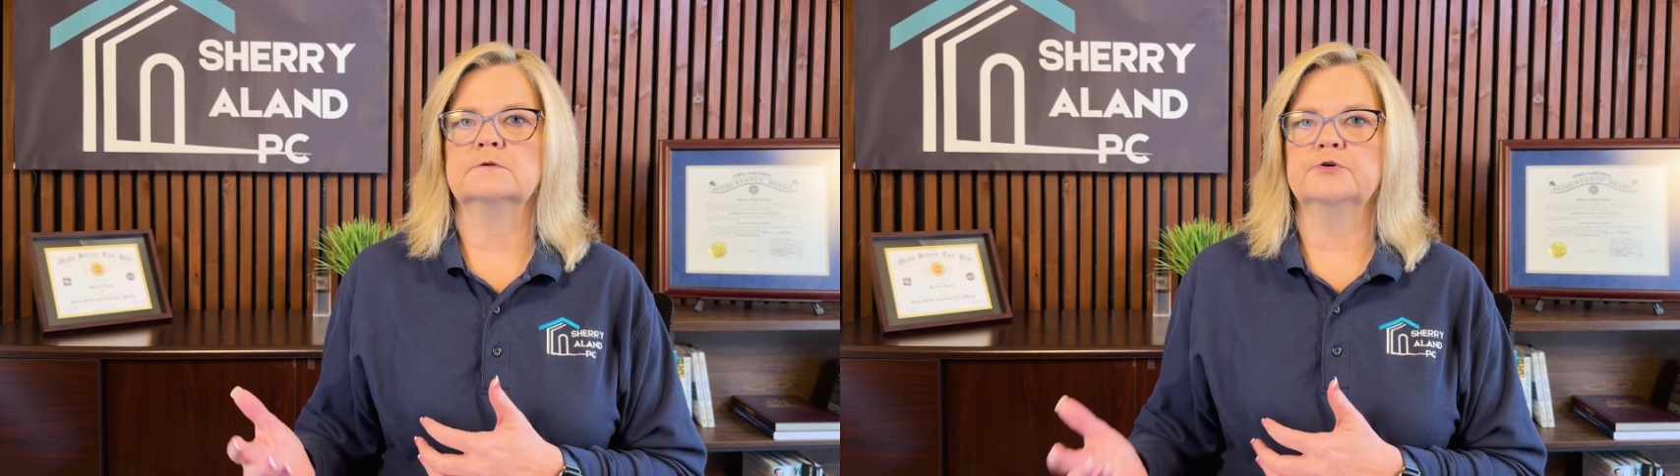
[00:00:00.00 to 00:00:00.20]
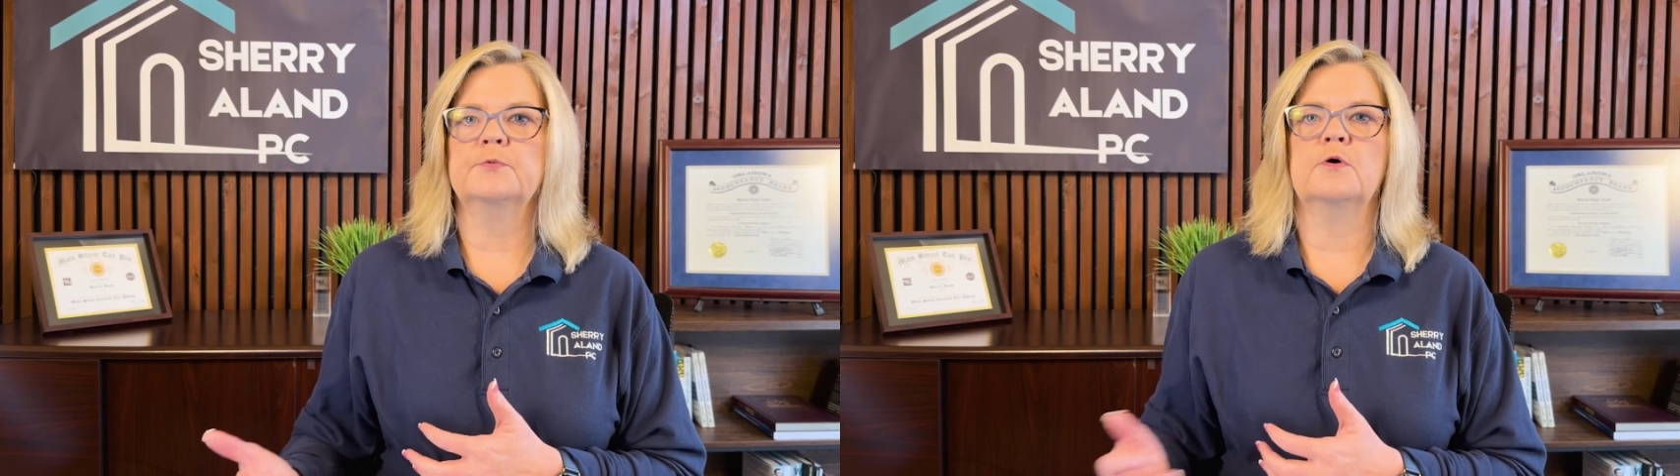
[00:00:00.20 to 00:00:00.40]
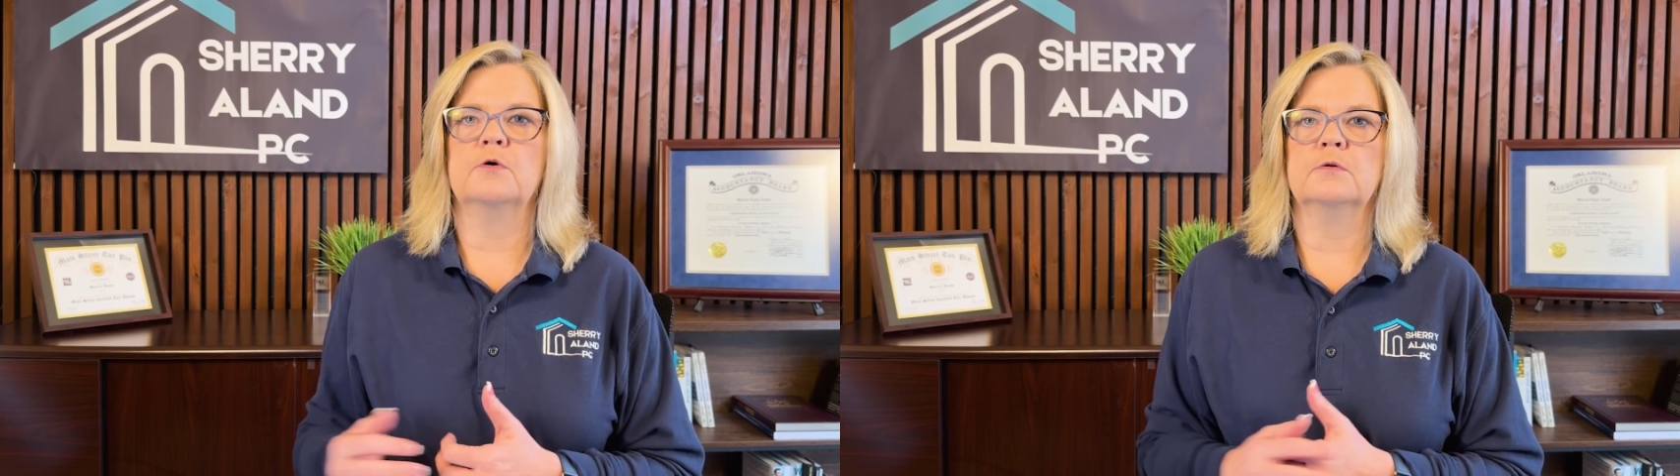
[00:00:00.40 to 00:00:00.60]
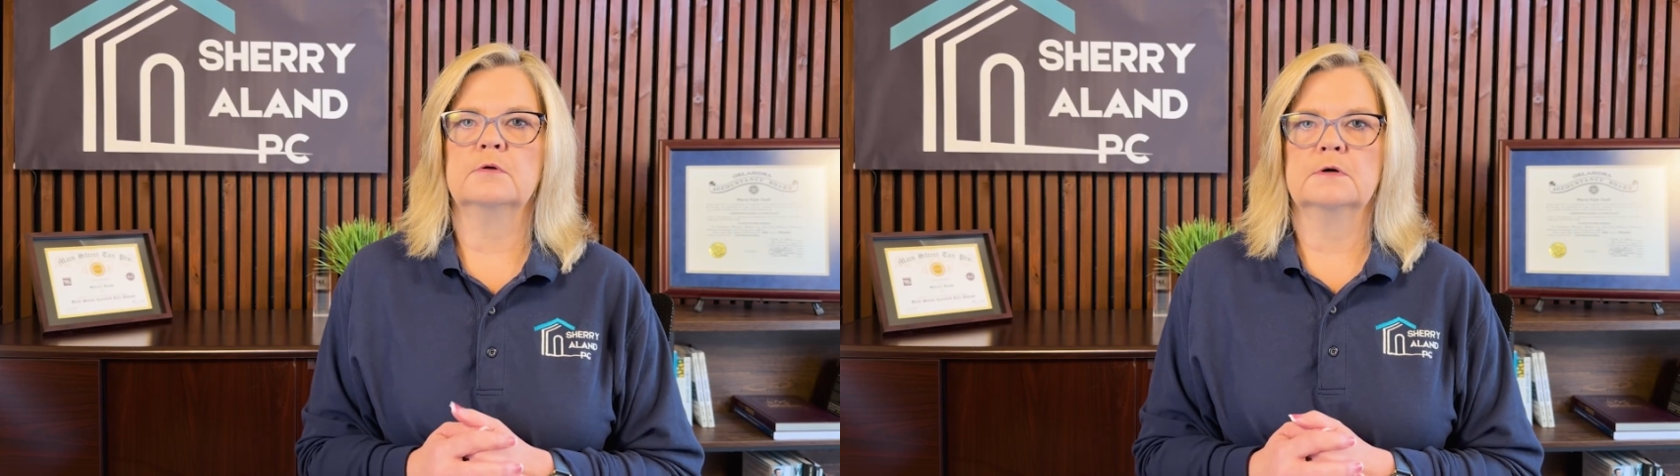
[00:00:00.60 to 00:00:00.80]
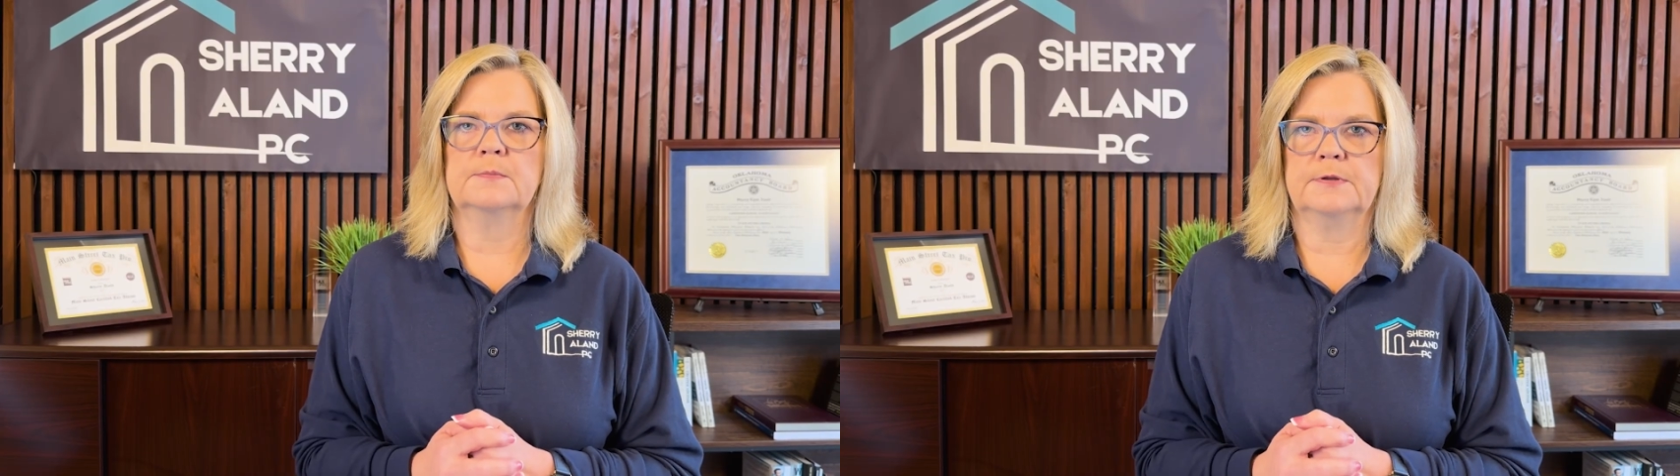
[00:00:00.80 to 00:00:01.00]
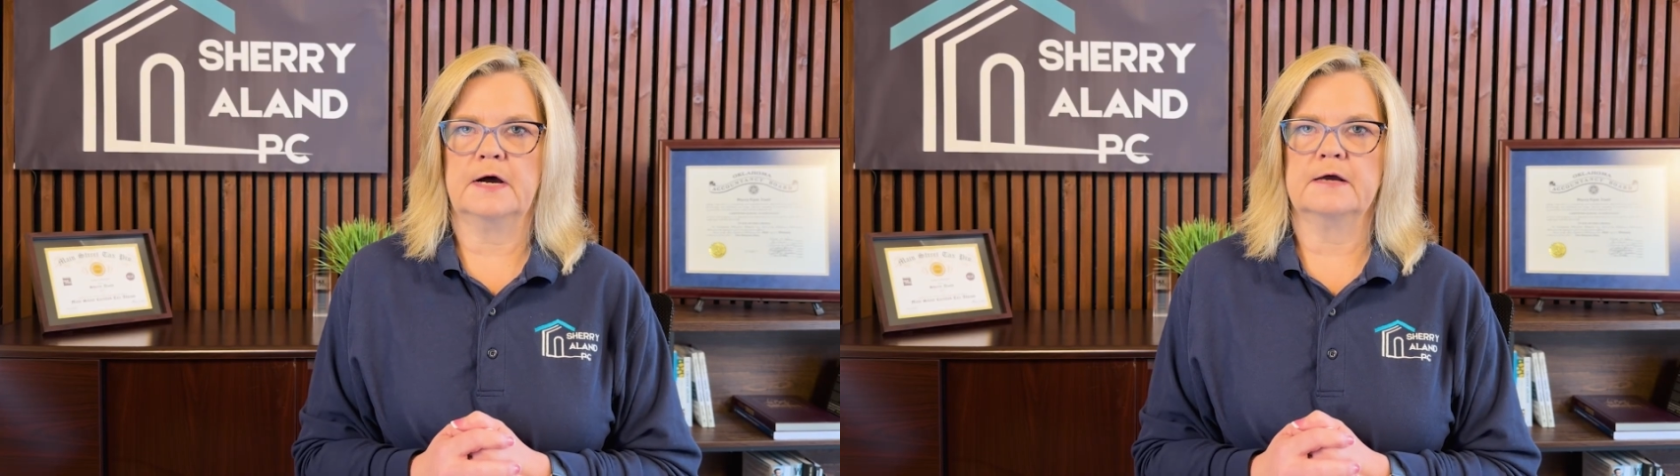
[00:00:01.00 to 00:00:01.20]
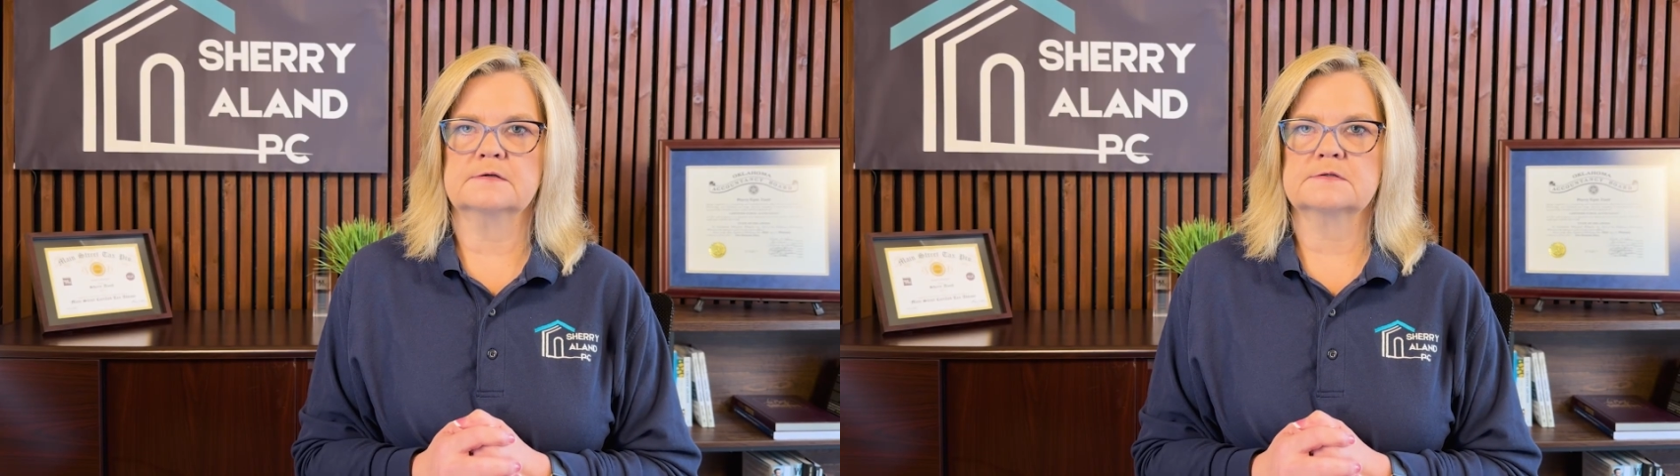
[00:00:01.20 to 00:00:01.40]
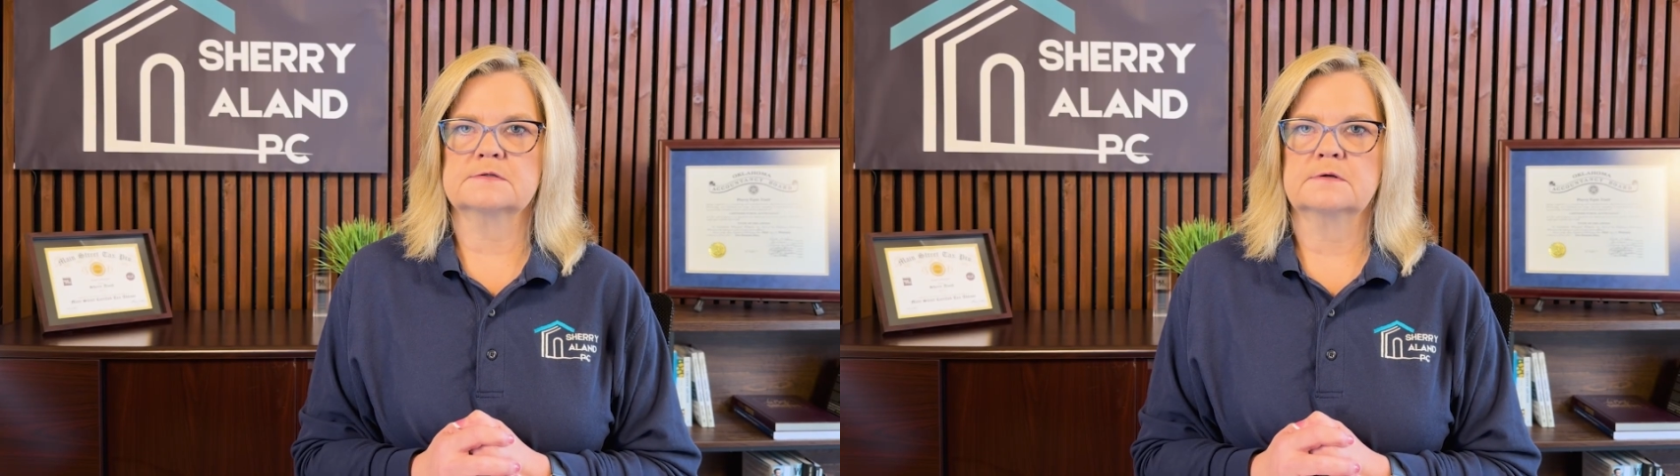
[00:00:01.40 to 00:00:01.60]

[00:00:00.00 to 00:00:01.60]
loophole applies.